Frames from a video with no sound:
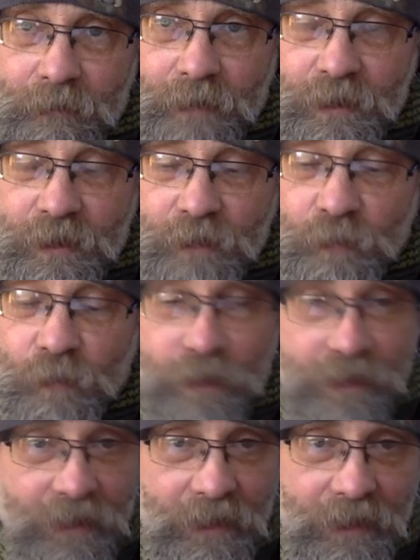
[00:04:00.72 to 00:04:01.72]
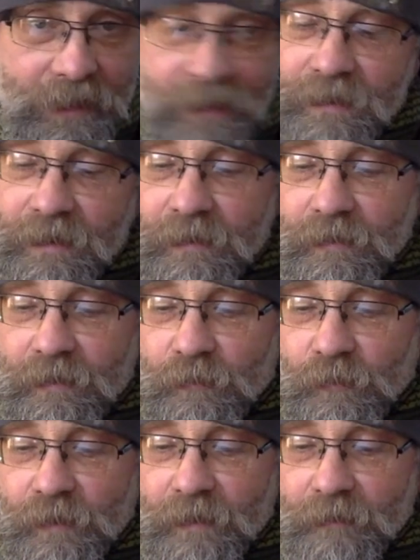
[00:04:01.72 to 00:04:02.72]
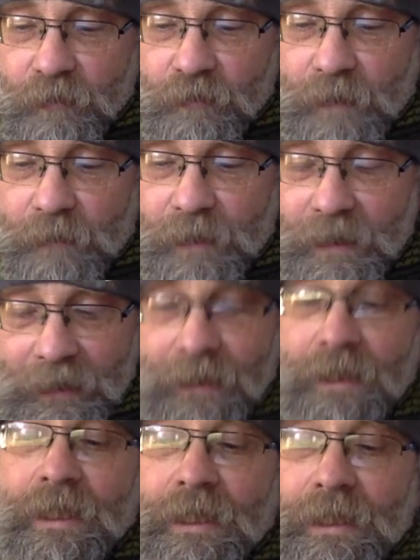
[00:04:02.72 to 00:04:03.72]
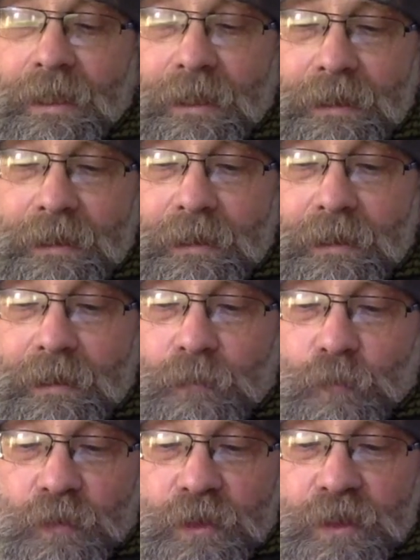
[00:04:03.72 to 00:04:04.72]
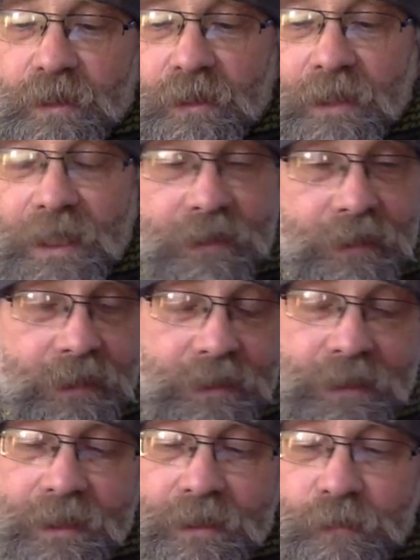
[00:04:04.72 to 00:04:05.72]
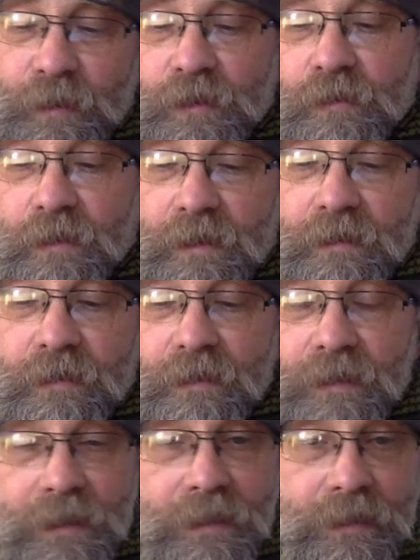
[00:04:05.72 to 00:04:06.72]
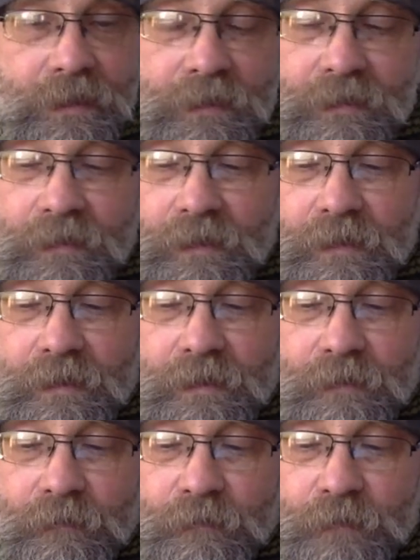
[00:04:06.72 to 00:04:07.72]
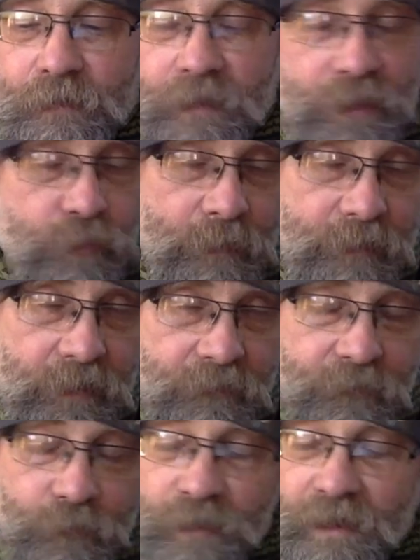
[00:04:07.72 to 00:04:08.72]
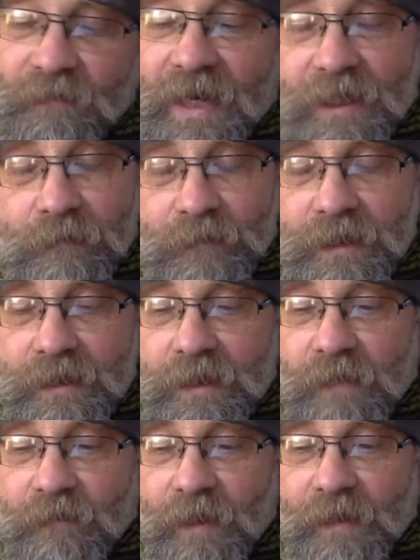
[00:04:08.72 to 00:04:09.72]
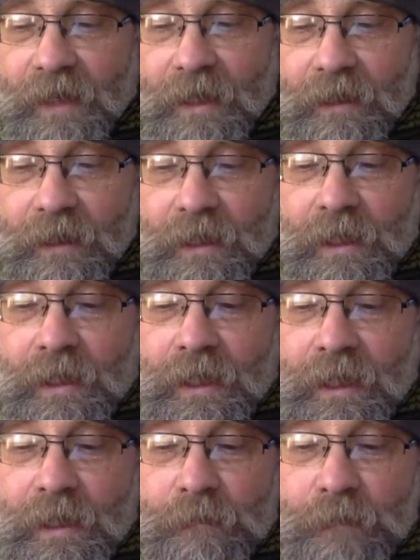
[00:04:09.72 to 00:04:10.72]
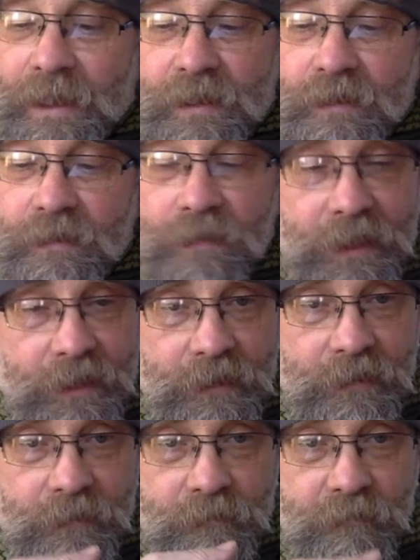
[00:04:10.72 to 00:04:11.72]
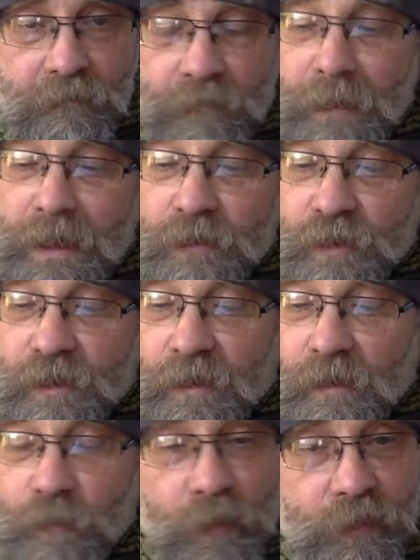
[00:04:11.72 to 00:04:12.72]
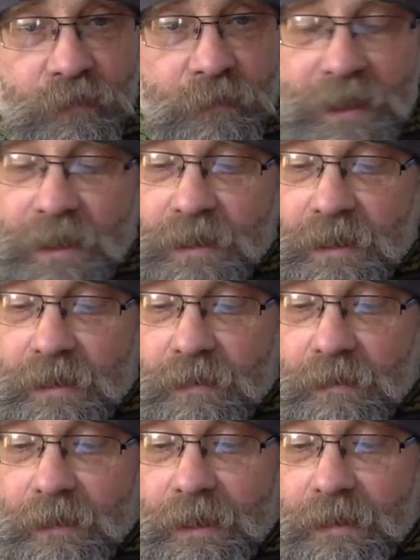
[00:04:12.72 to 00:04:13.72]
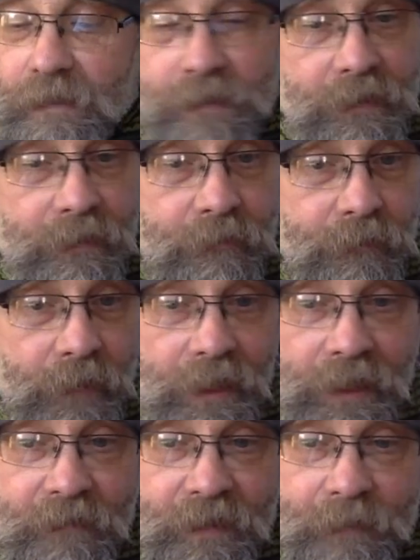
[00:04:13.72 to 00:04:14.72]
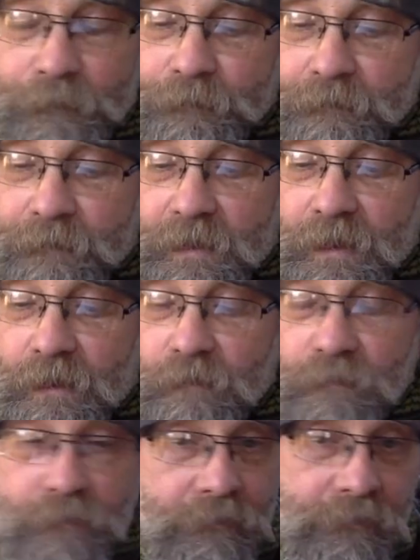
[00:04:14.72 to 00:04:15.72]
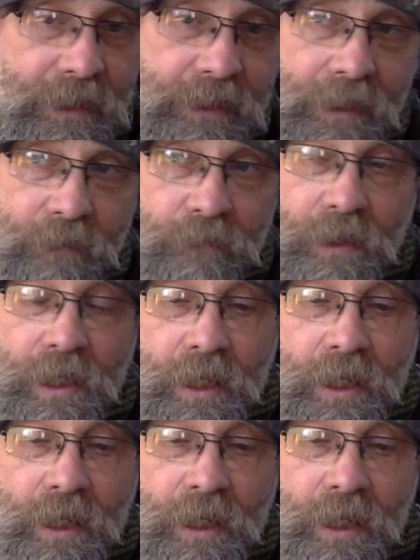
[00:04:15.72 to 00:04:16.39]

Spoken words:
It's a smaller size than all the great big watches that you get these days, which you can sort of swim to 40 fathoms and stuff like that. But it's a nice military style watch from the 60s, and I love it. So there you go.